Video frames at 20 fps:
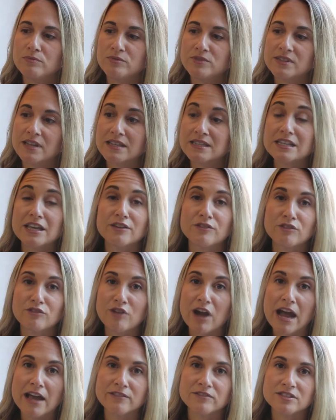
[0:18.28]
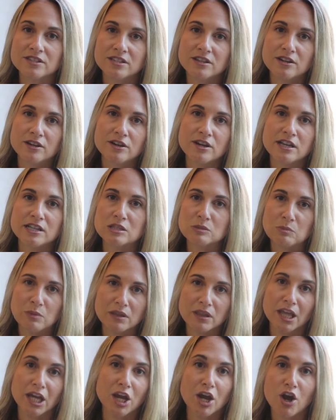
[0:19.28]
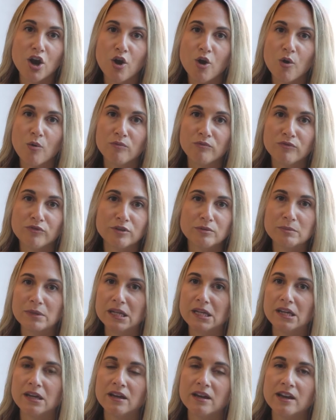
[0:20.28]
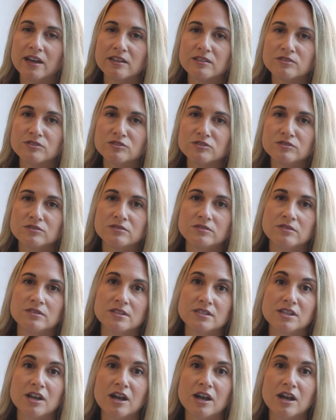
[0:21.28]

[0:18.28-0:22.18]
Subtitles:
Since I've arrived here, it's been like a home for me at this